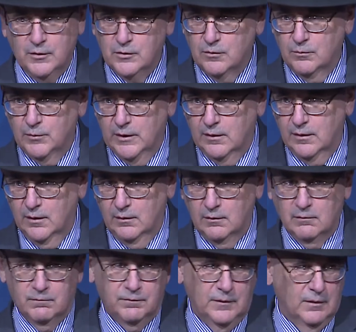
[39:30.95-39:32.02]
should begin to
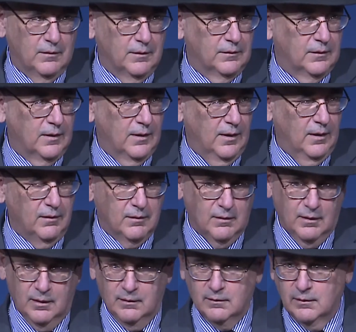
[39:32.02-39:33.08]
feel in Canada,
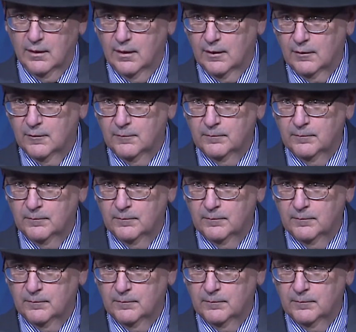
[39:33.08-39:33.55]
I think,